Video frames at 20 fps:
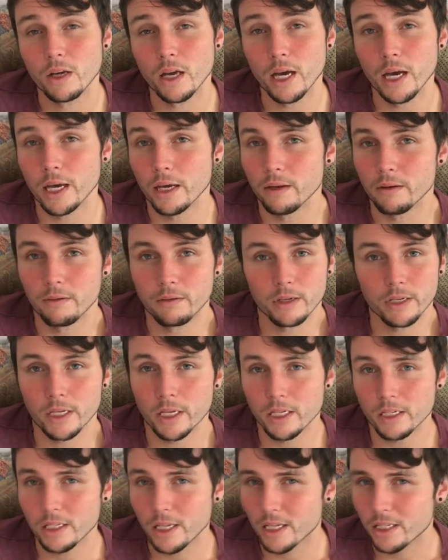and I
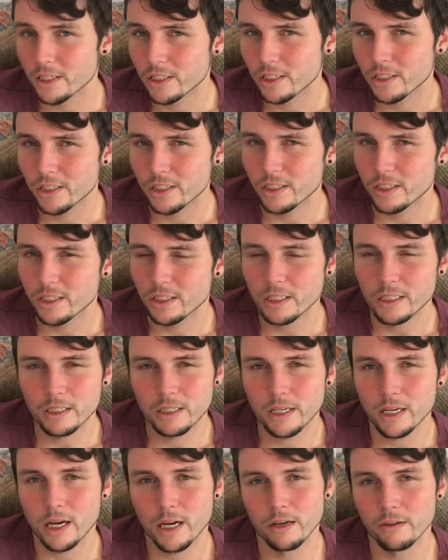guess it's
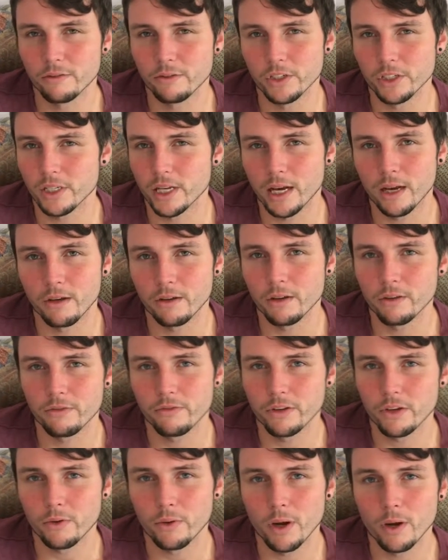kind of just how you
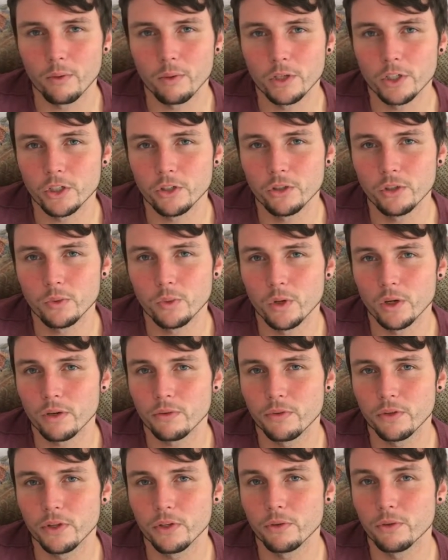figure out what shoes work
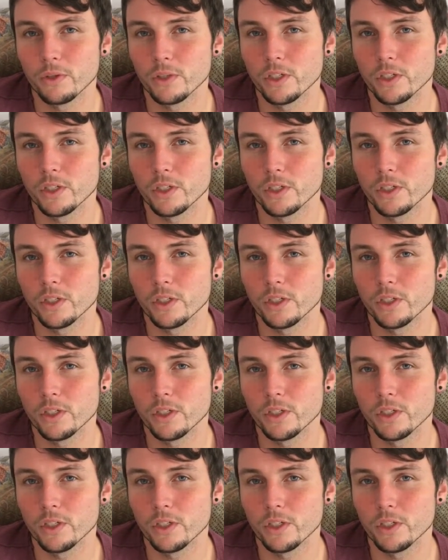for you.